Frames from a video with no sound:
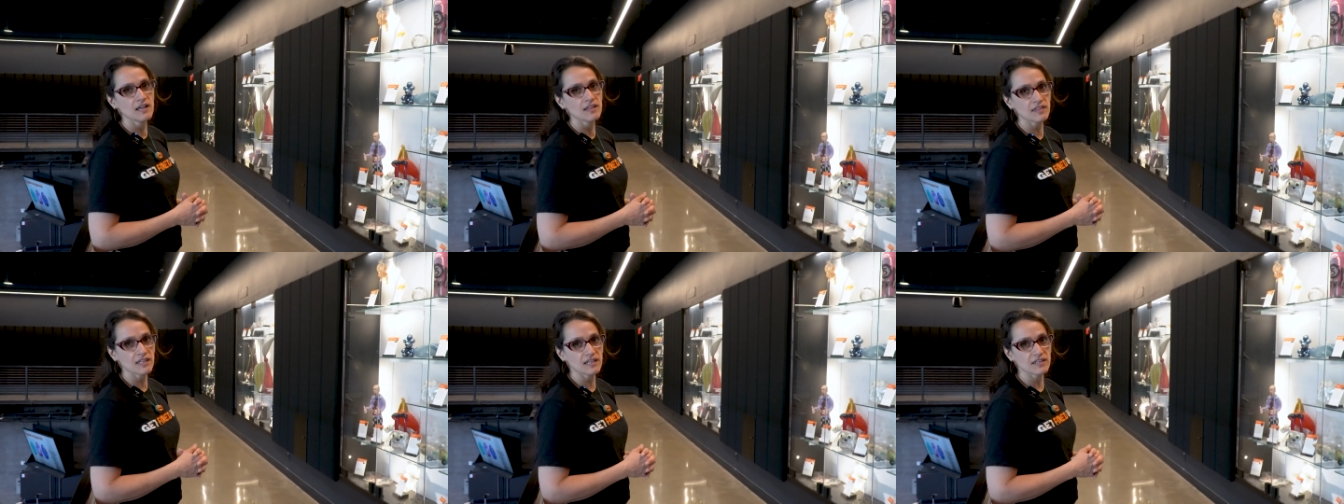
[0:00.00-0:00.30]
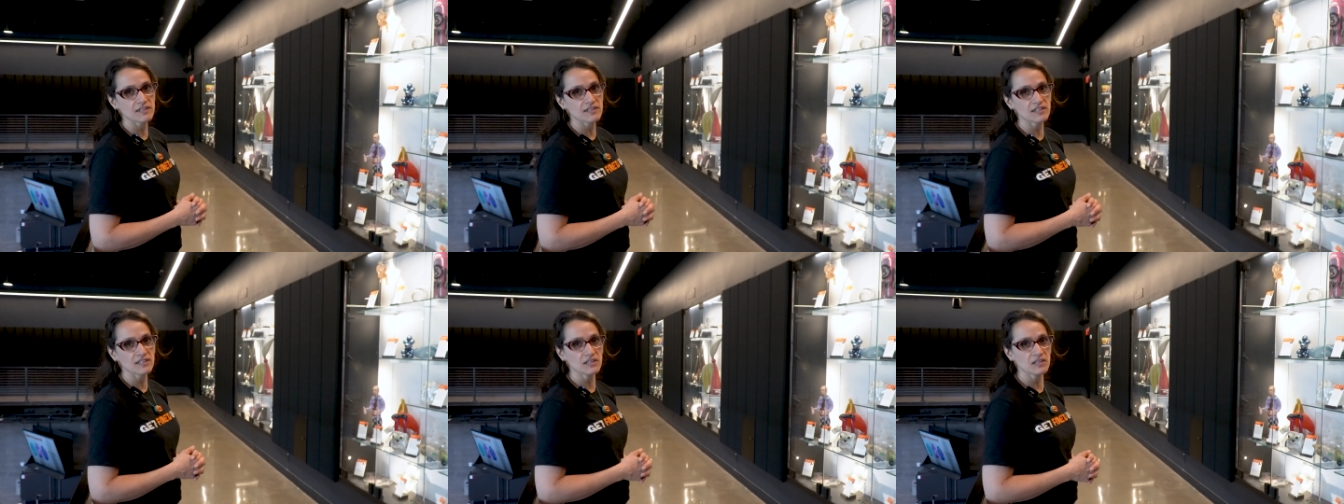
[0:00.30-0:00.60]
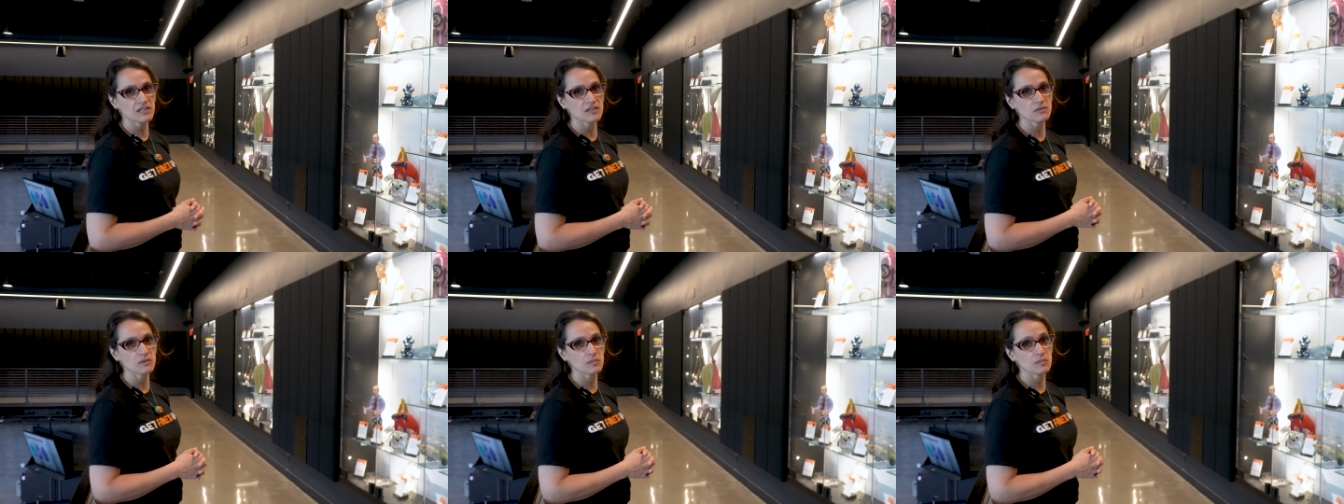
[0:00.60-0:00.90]
theater
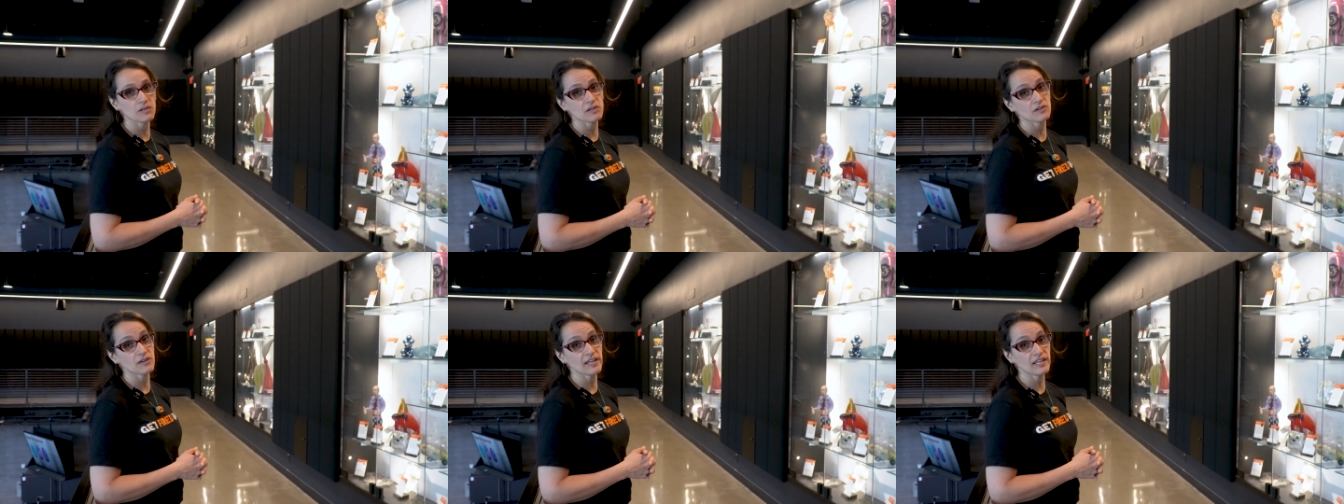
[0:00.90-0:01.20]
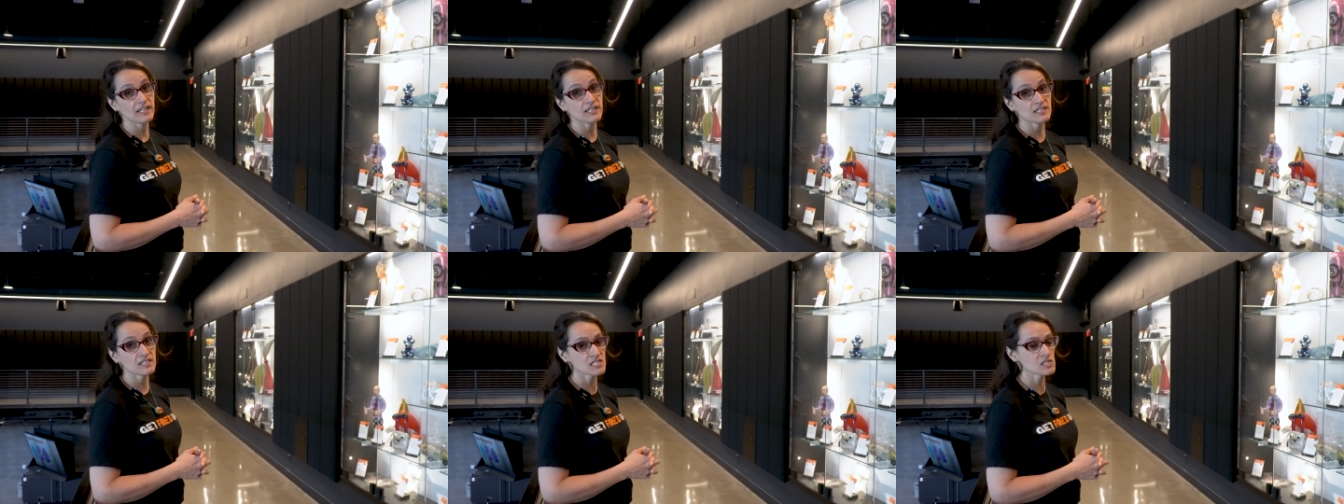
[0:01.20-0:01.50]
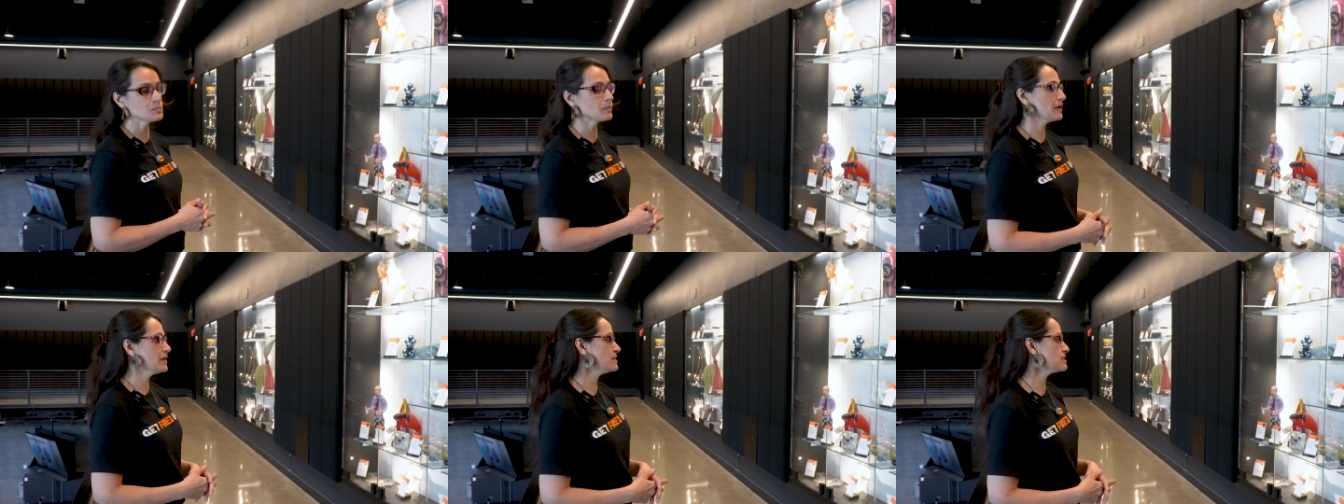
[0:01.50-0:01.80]
would be great in this
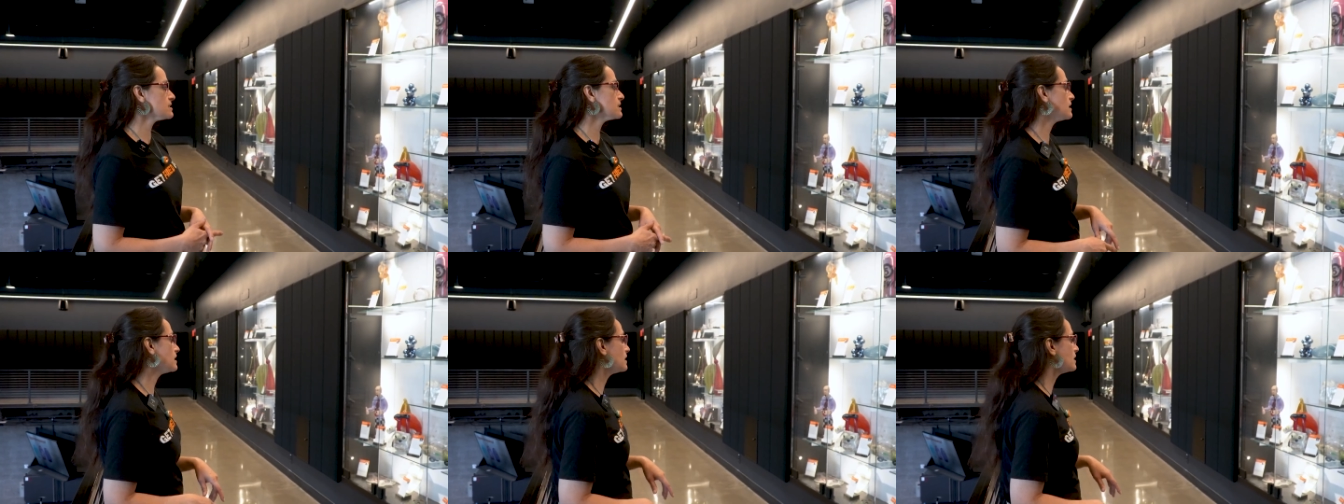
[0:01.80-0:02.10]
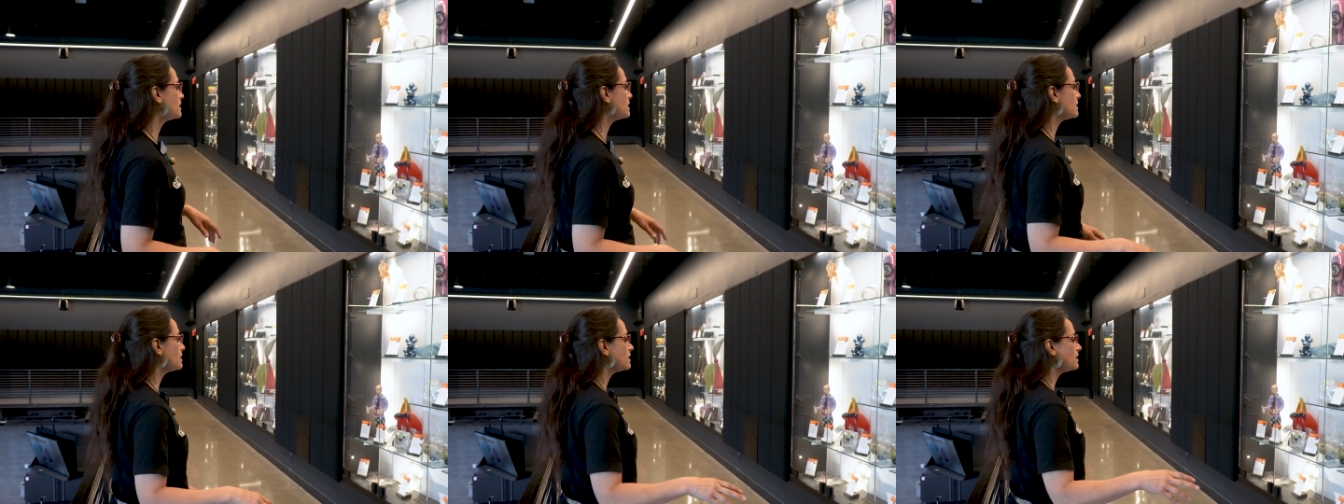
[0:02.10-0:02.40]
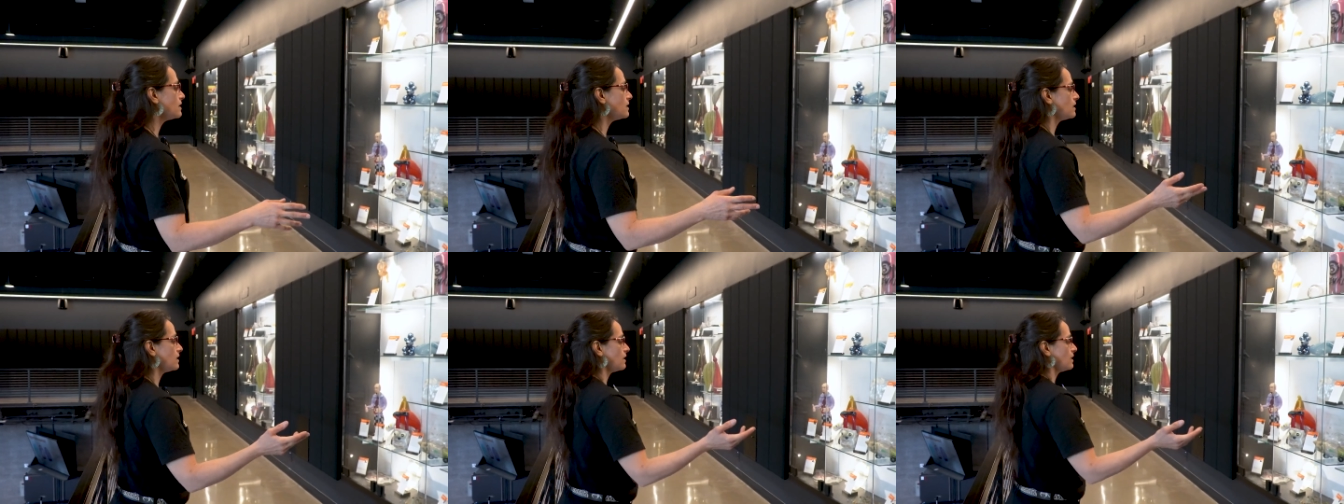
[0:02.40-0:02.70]
space.
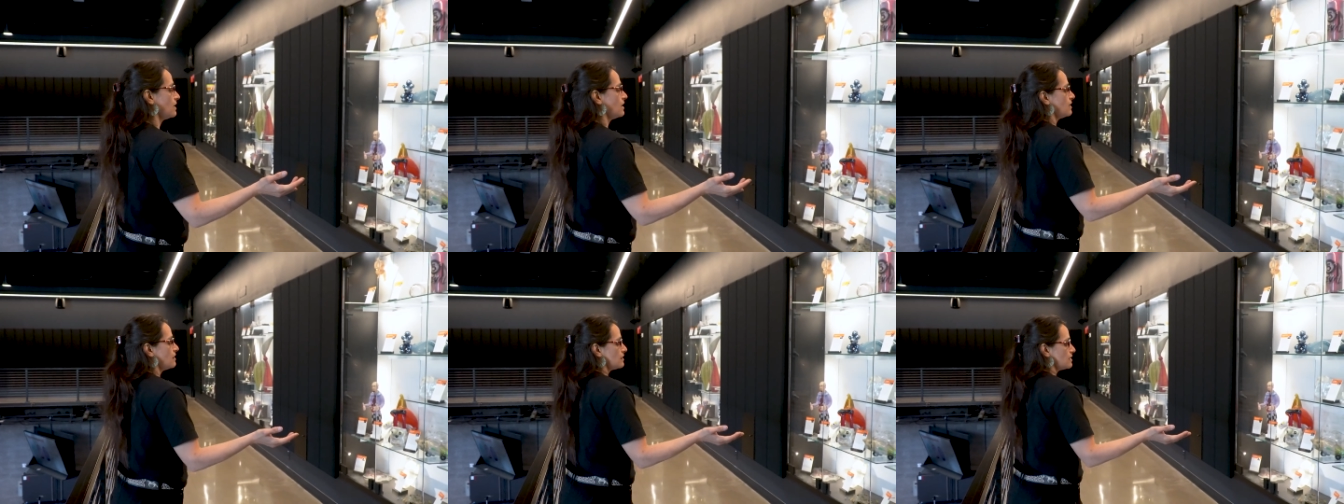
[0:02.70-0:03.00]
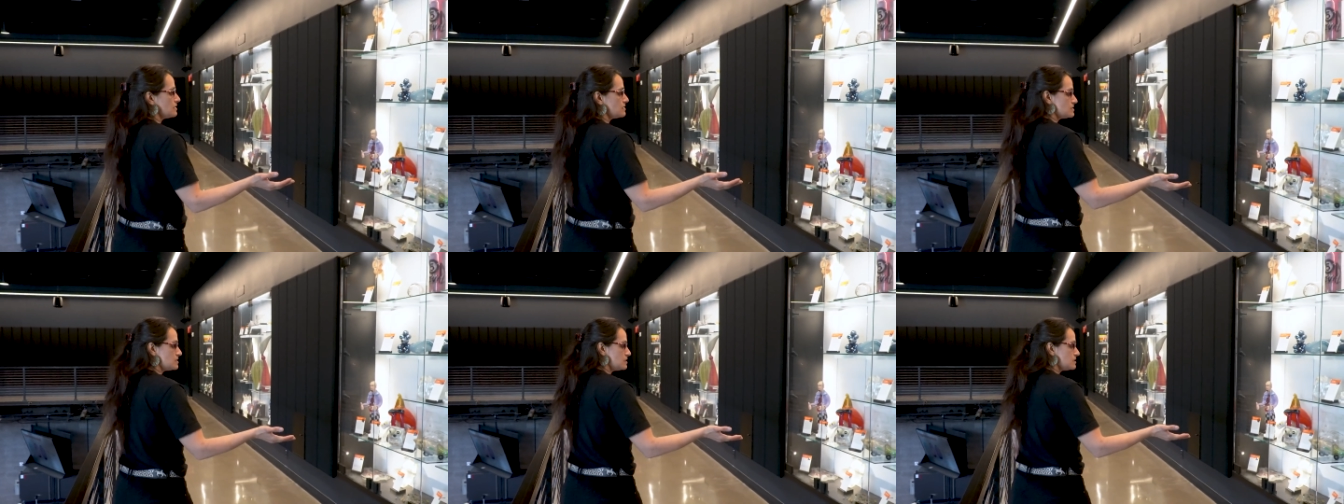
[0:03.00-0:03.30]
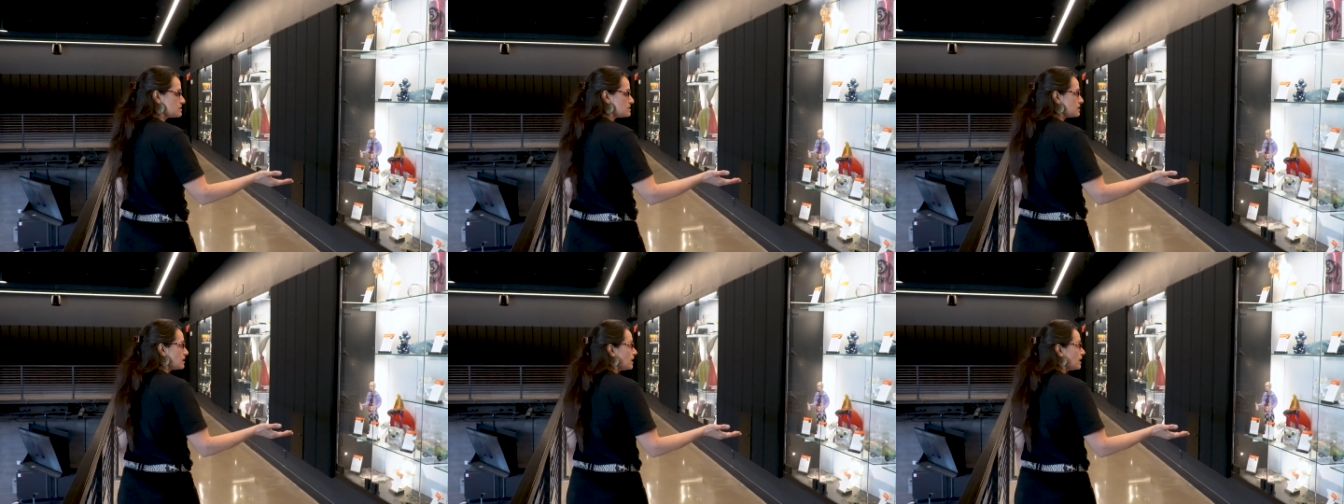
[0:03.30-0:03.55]
This is